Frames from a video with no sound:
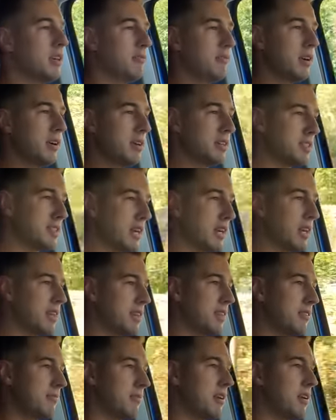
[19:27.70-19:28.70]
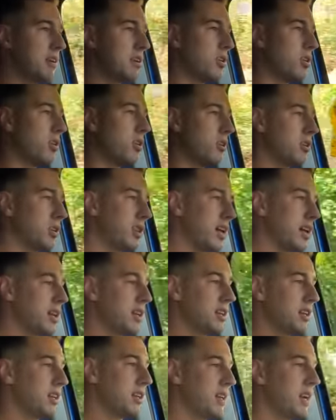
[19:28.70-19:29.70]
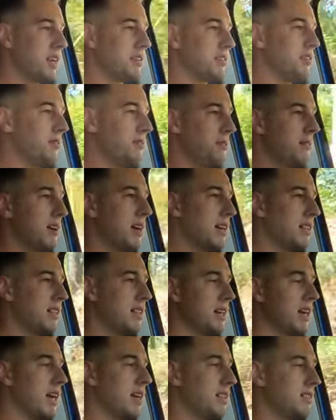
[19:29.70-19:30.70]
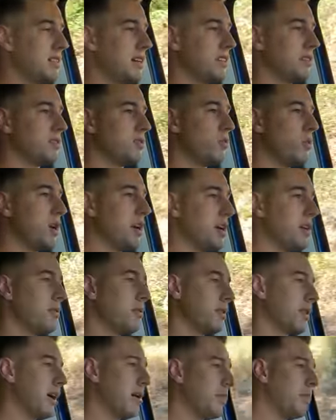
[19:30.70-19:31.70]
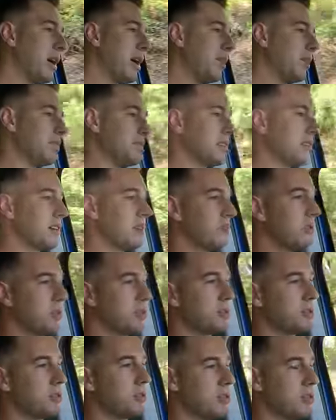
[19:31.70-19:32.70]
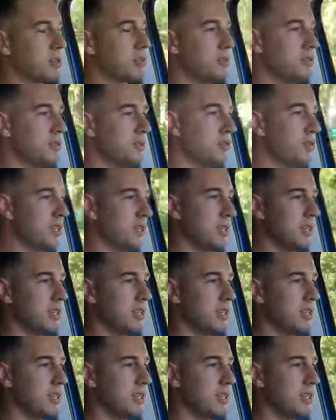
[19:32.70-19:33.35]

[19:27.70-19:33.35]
Very tight and very car-like. I don't find that it has that sway or that bounce like most trucks do.